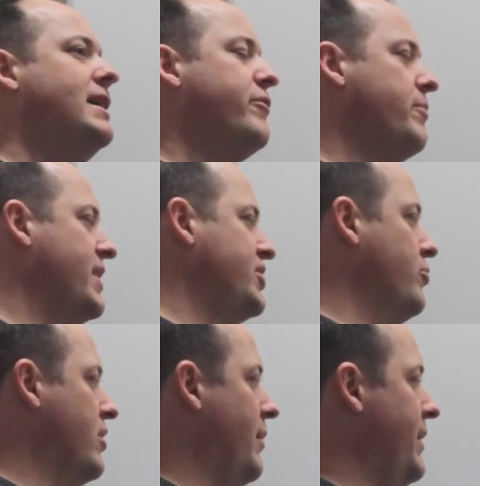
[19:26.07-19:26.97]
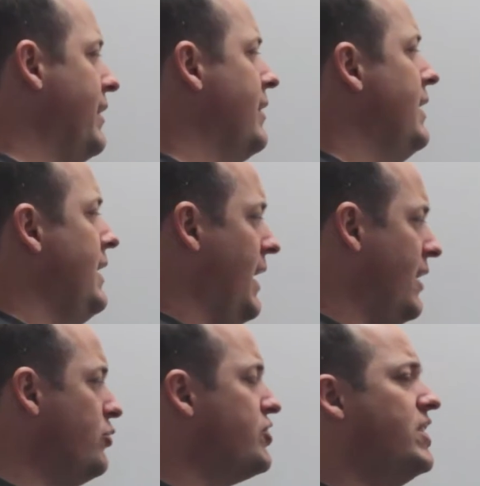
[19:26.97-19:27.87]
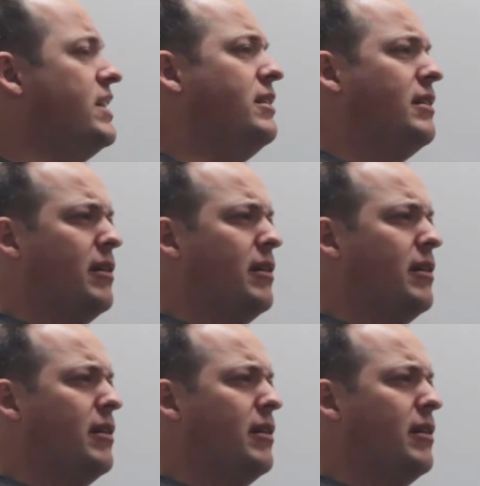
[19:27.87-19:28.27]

The information will come out and you're seeking